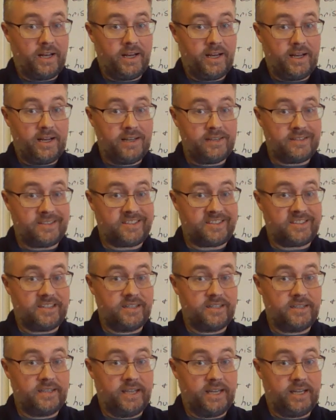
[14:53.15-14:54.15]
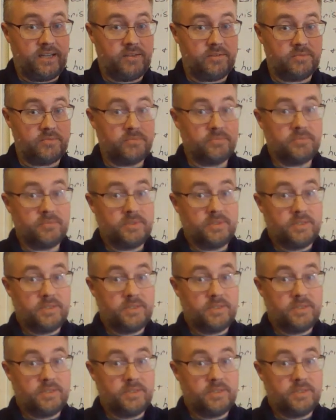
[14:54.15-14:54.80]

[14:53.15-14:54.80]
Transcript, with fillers: night at sundown,